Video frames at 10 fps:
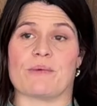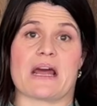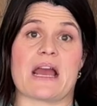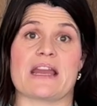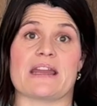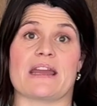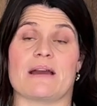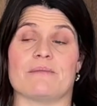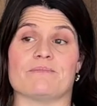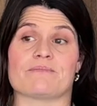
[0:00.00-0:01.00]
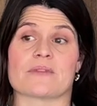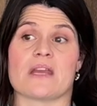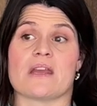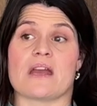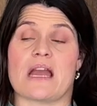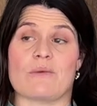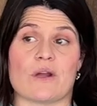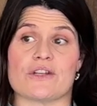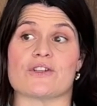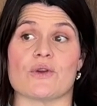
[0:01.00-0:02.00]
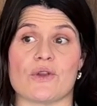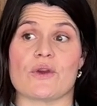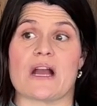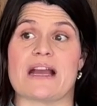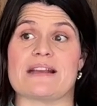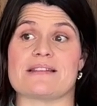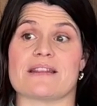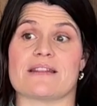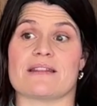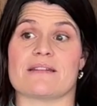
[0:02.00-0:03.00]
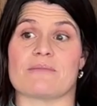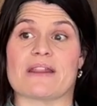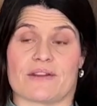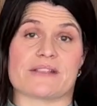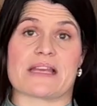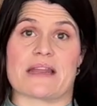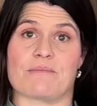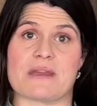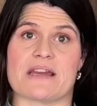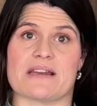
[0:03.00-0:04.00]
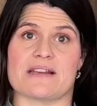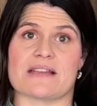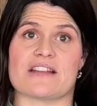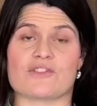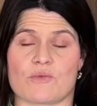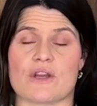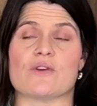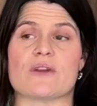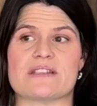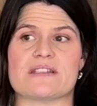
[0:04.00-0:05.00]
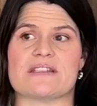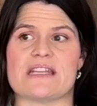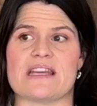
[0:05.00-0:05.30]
But I want to show you guys my little setup because I just want you guys to see